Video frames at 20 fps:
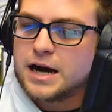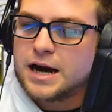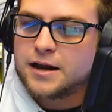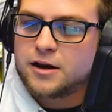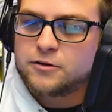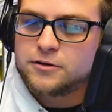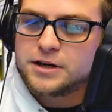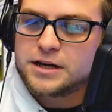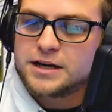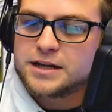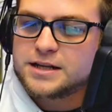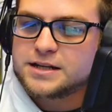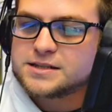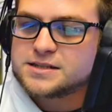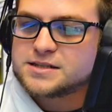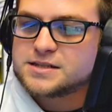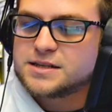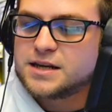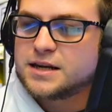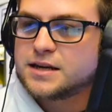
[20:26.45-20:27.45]
I don't need to get
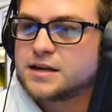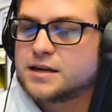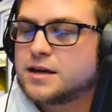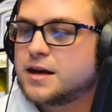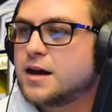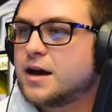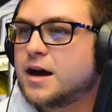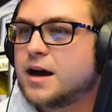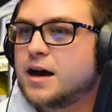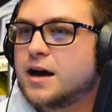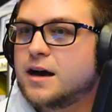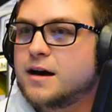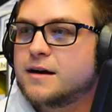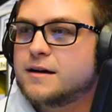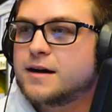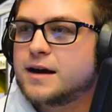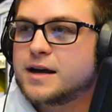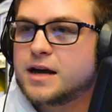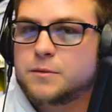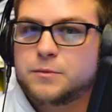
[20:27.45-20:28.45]
sick.
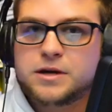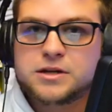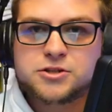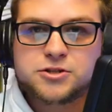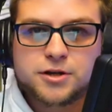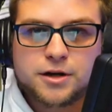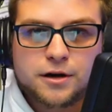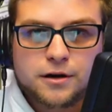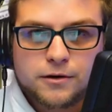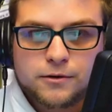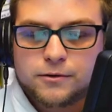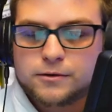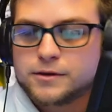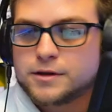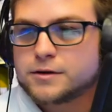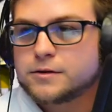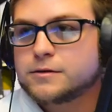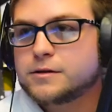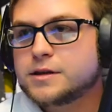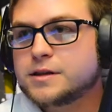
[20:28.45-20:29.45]
Uh, I got my show
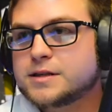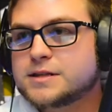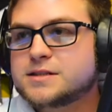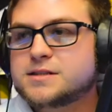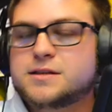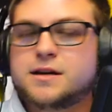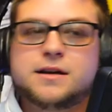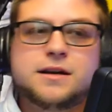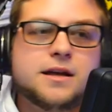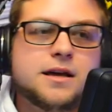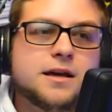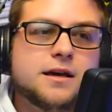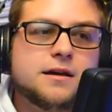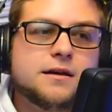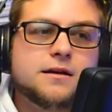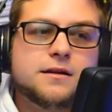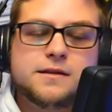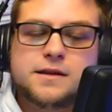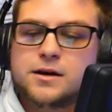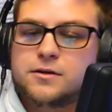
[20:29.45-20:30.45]
literally this
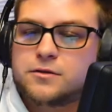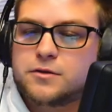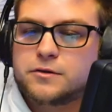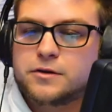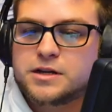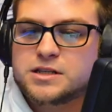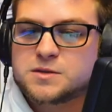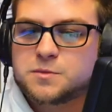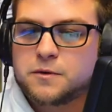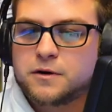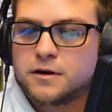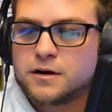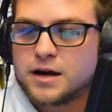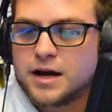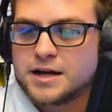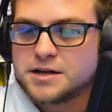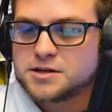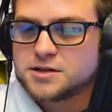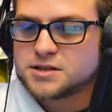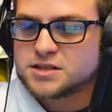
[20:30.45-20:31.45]
Sunday down Greensburg.
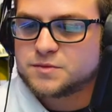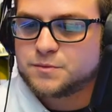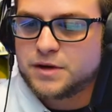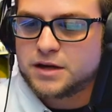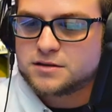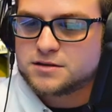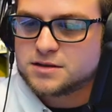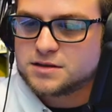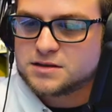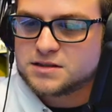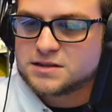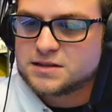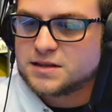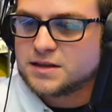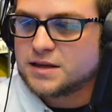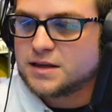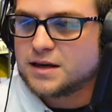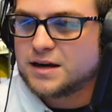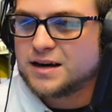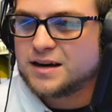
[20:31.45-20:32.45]
I just messaged
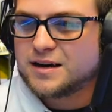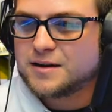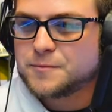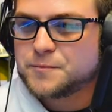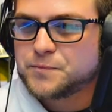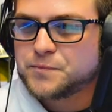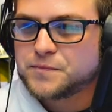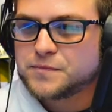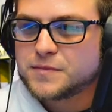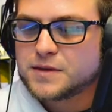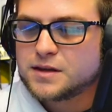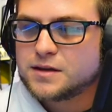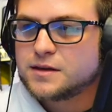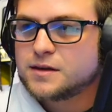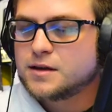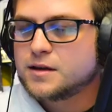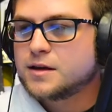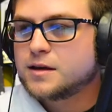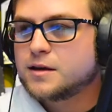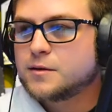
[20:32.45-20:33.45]
the uh,
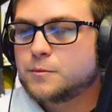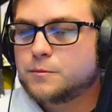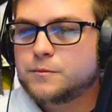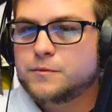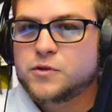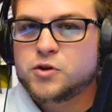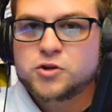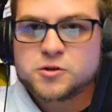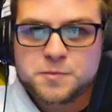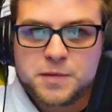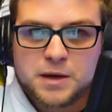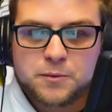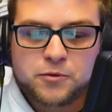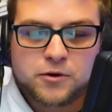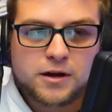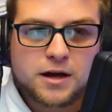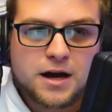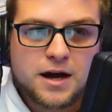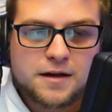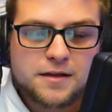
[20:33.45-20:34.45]

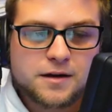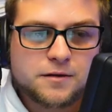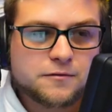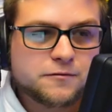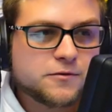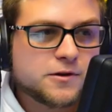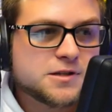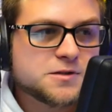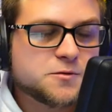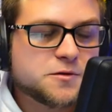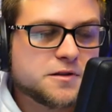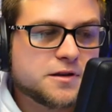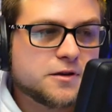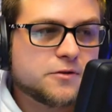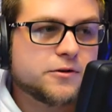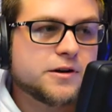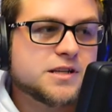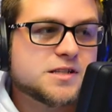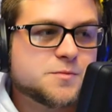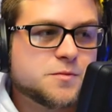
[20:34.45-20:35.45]
newspaper guy that I'm friends with in
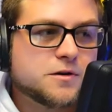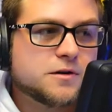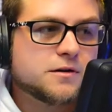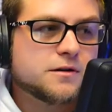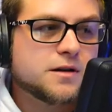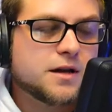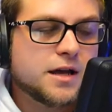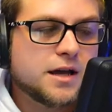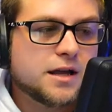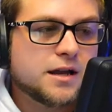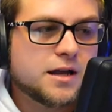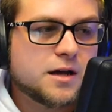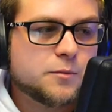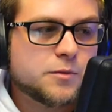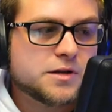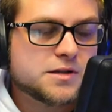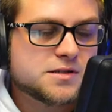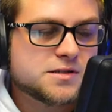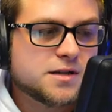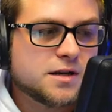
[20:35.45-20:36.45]
Greensburg, and I'm
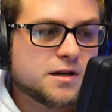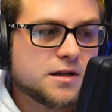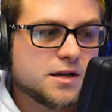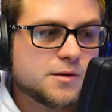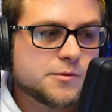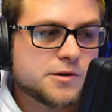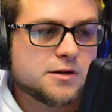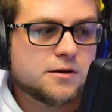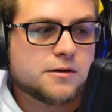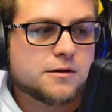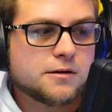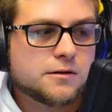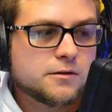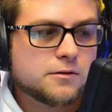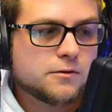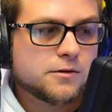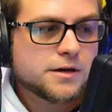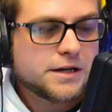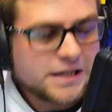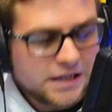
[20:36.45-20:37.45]
going to send him an
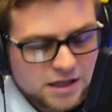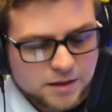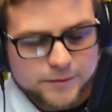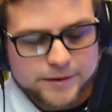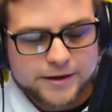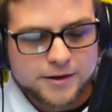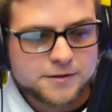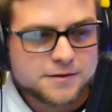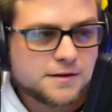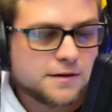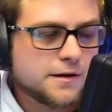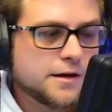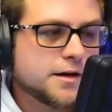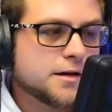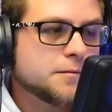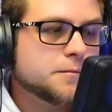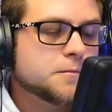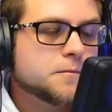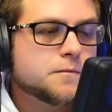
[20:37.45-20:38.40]
article on email tonight.